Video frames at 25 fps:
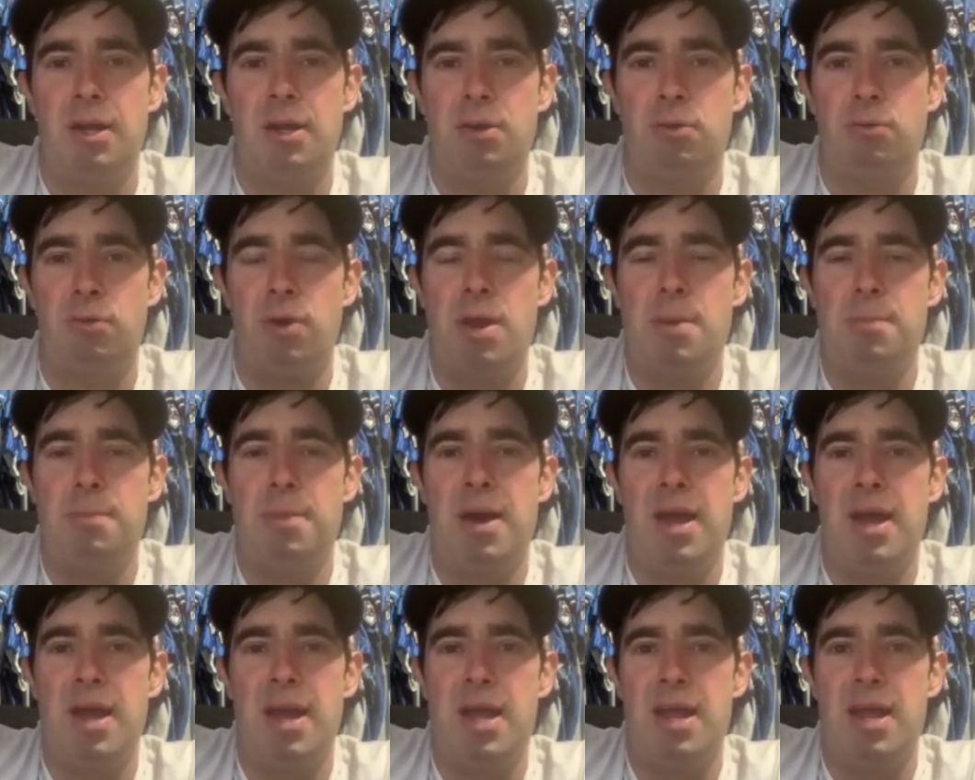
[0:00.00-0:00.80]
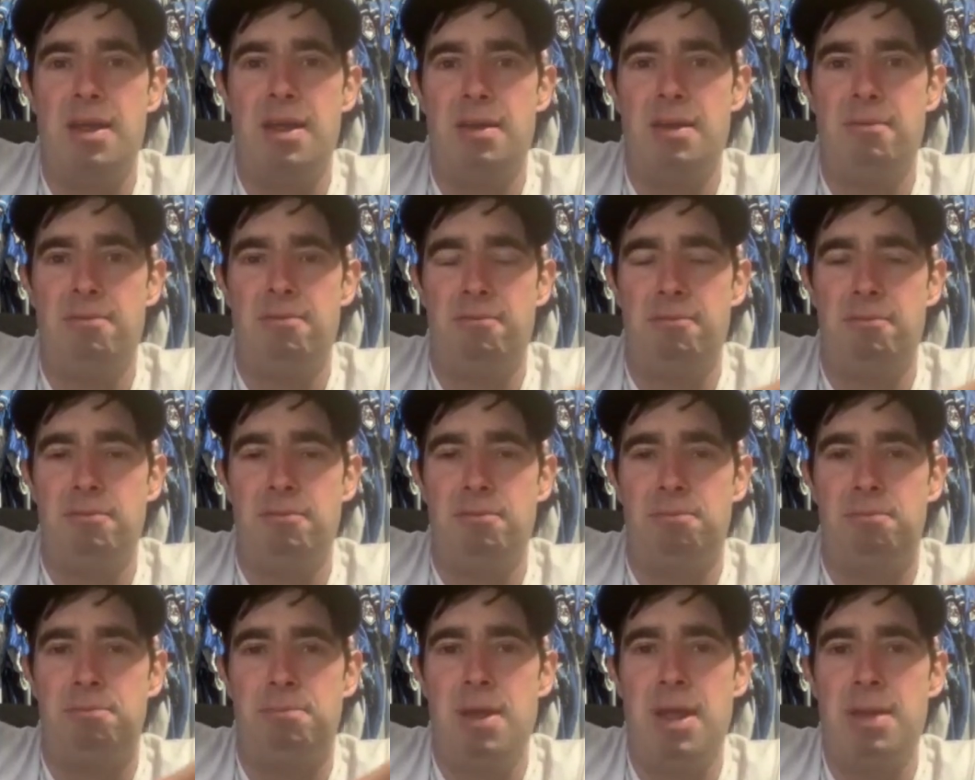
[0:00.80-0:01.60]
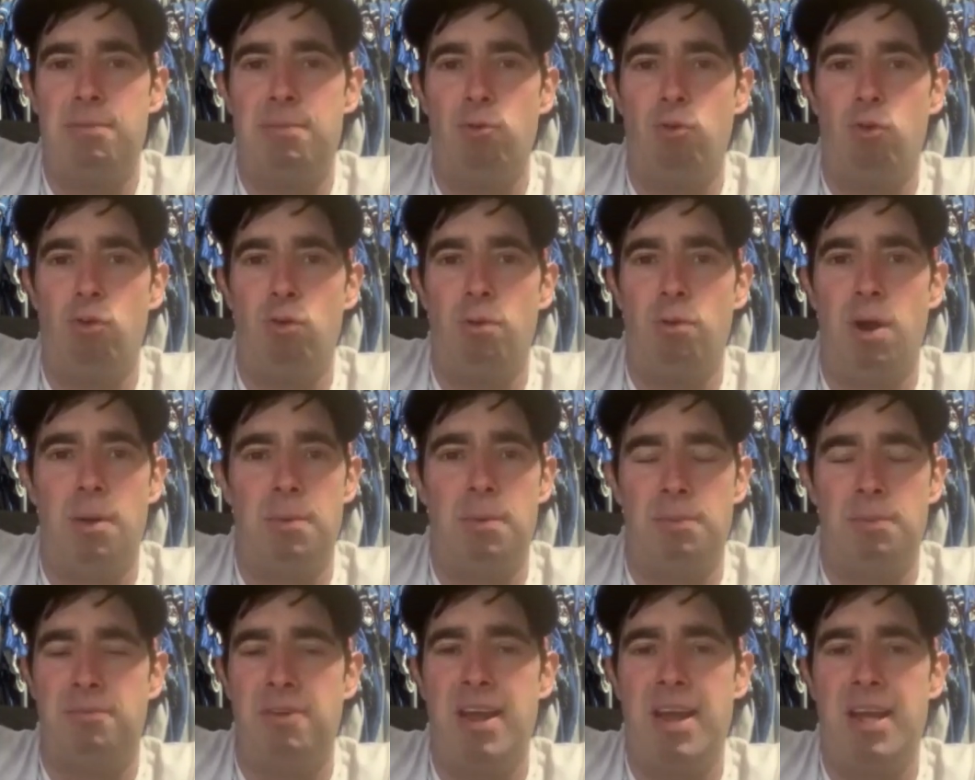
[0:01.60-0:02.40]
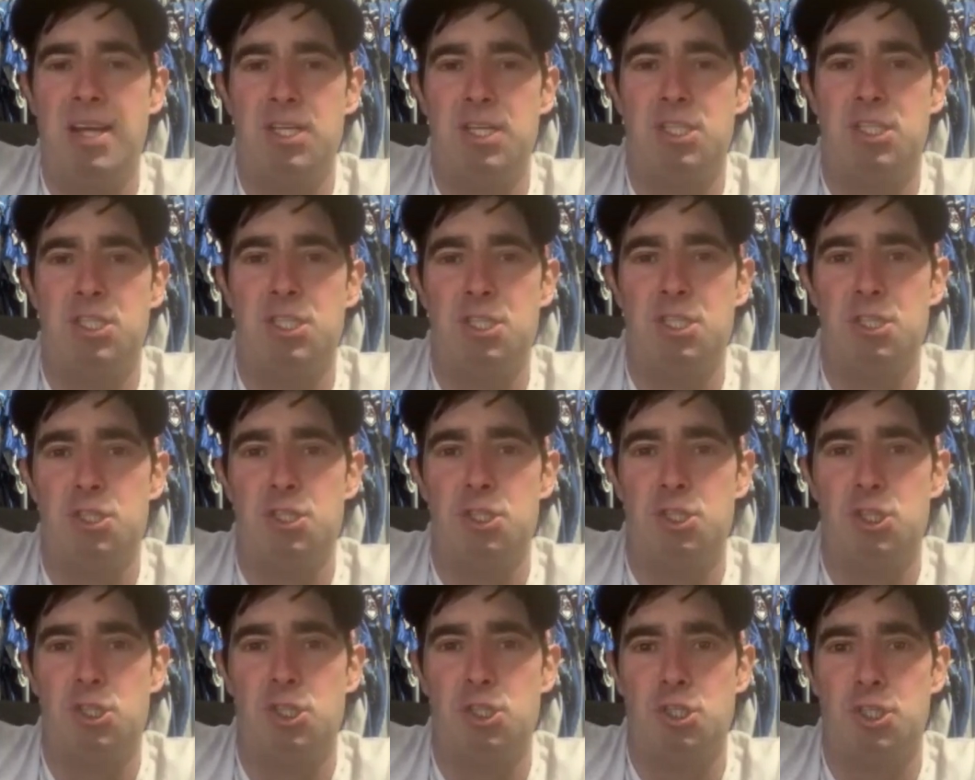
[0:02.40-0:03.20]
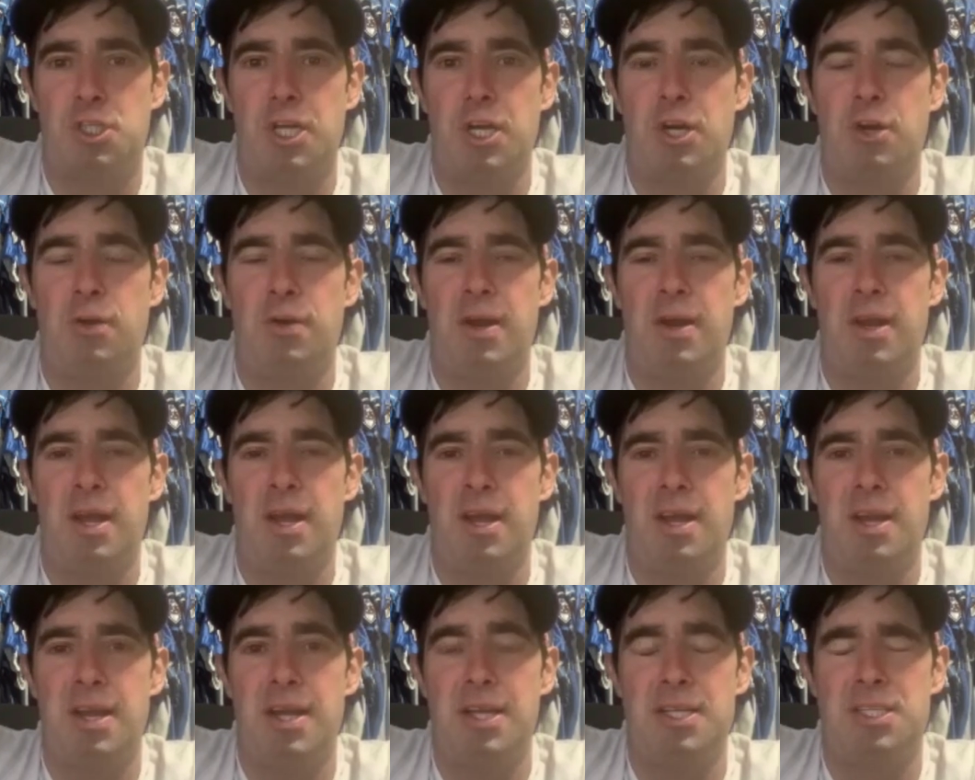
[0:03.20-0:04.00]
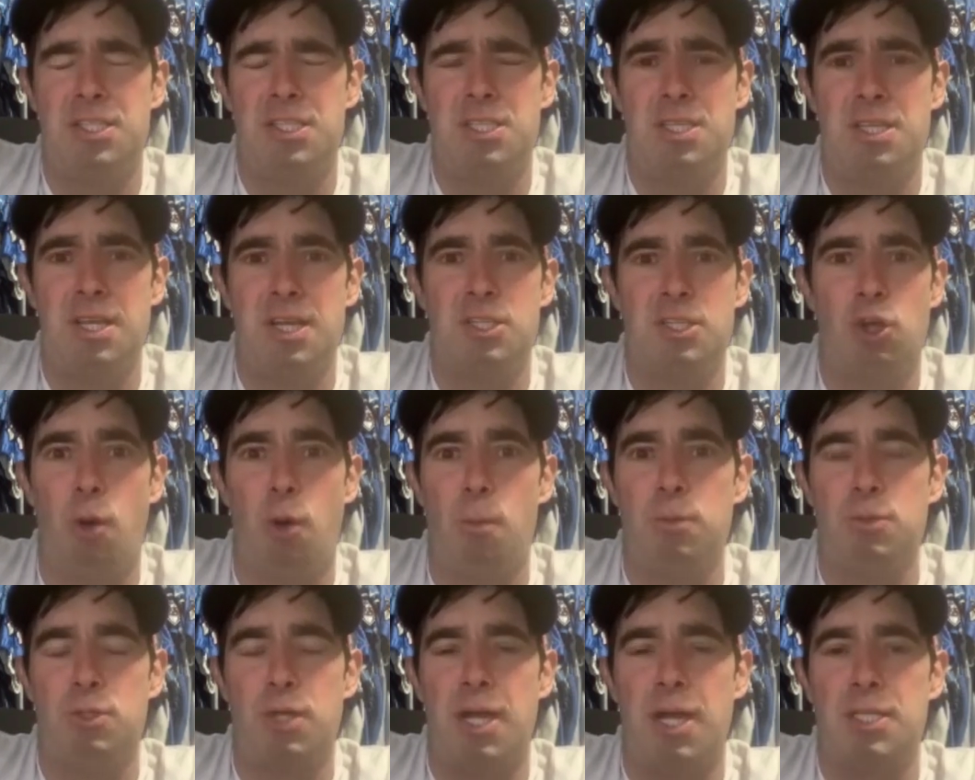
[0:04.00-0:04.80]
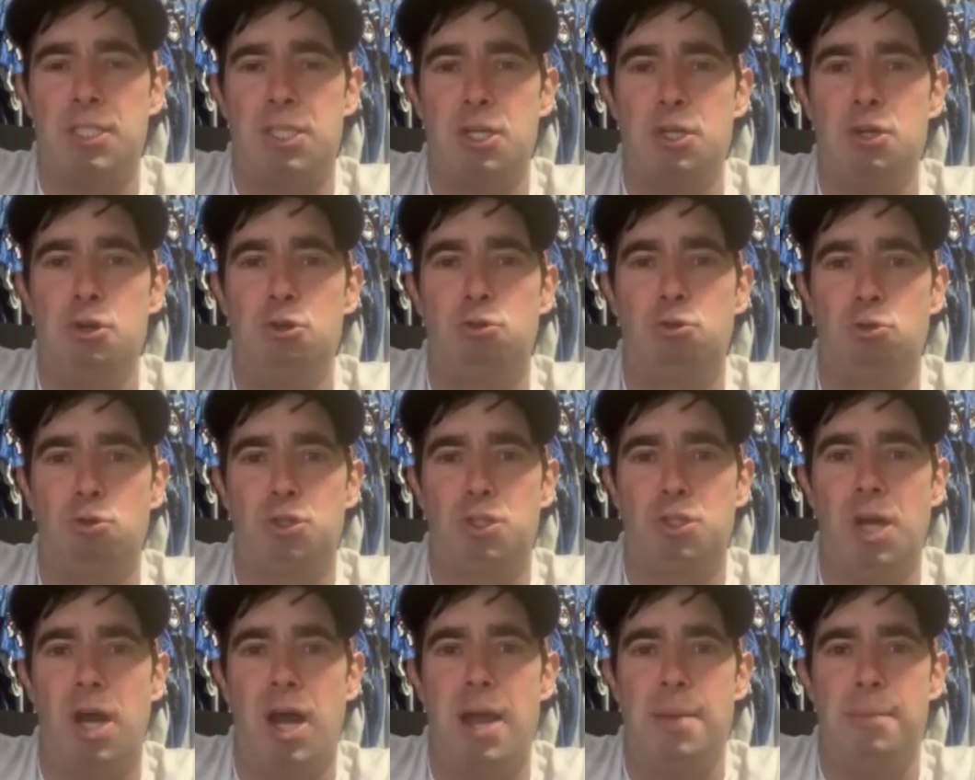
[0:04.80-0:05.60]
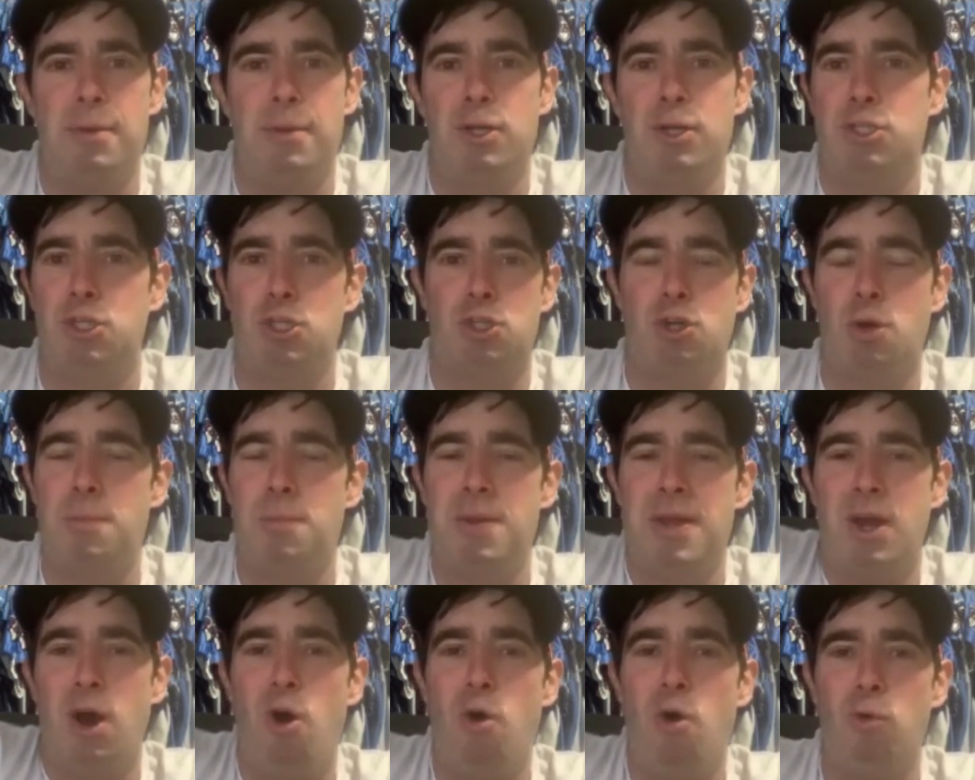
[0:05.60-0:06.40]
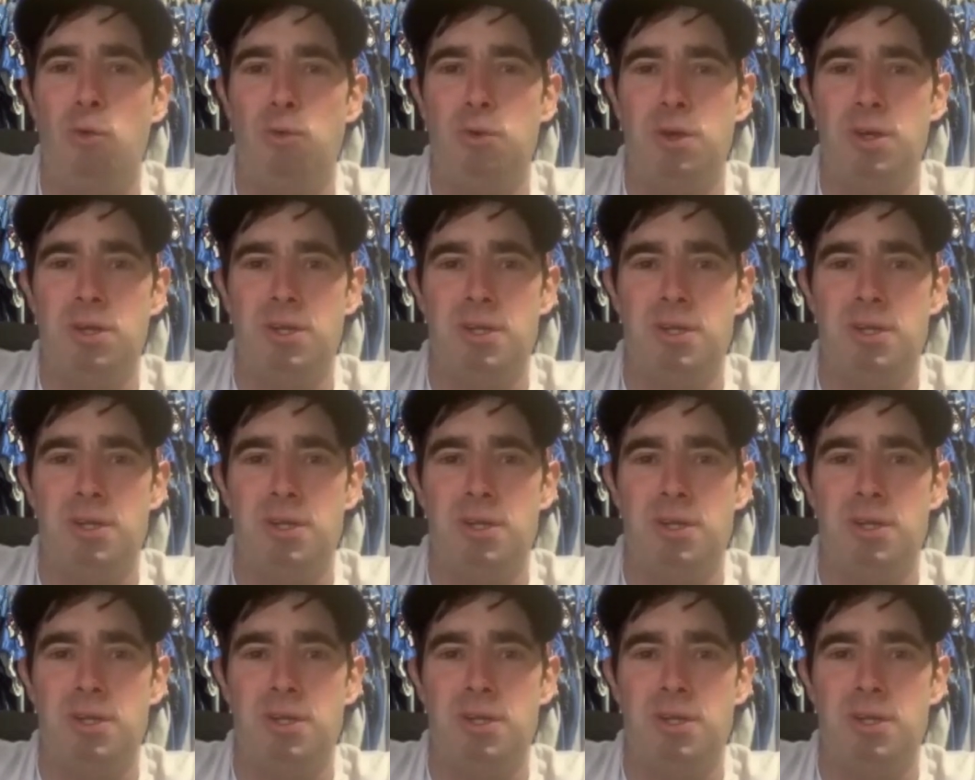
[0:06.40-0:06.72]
Green Bay people or fans cheering, and it's almost like it's a neutral site, but it's just going to be cold.